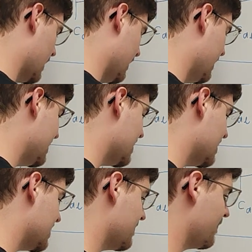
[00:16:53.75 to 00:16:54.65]
And this
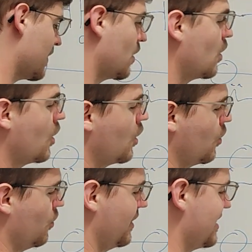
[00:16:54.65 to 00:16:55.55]
is
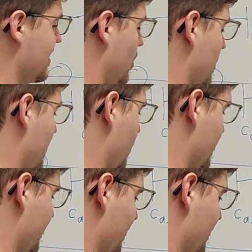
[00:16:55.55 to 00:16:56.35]
what this is all about.